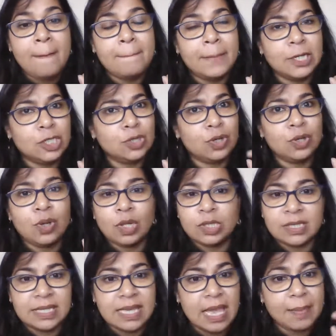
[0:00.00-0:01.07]
but you can
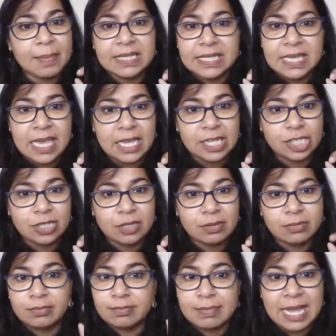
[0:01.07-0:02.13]
also say Mech.
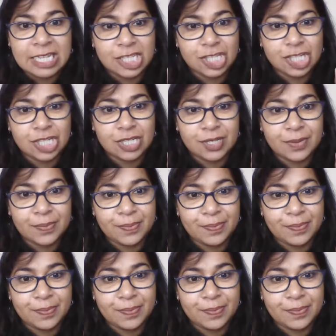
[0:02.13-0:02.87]
Match.